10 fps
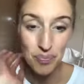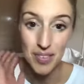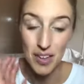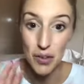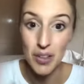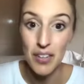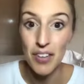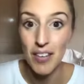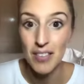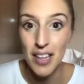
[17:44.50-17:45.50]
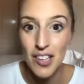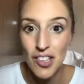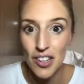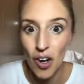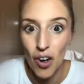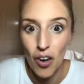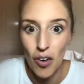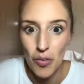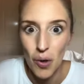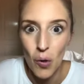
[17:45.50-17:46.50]
Unique Foundation, our
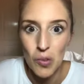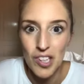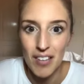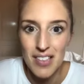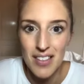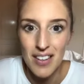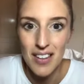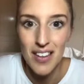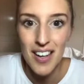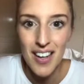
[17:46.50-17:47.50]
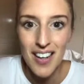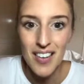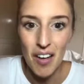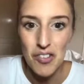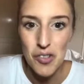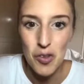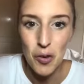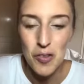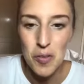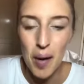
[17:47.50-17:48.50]
whole charity that I've just
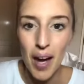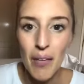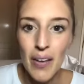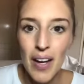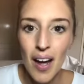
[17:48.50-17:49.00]
talked about.